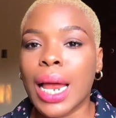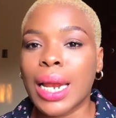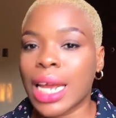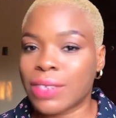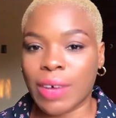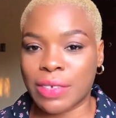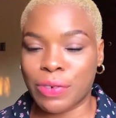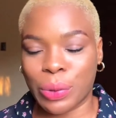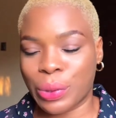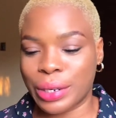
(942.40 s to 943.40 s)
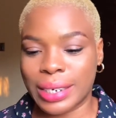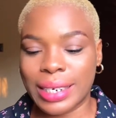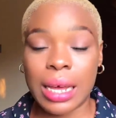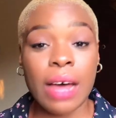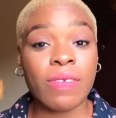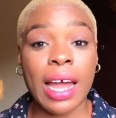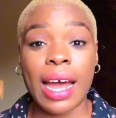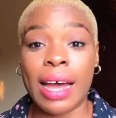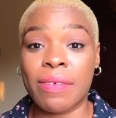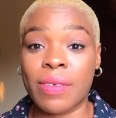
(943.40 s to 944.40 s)
let's fast forward. After
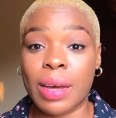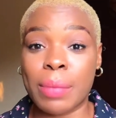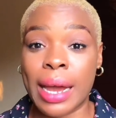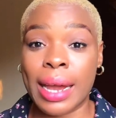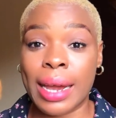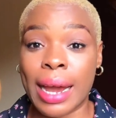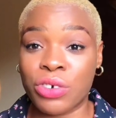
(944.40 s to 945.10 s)
my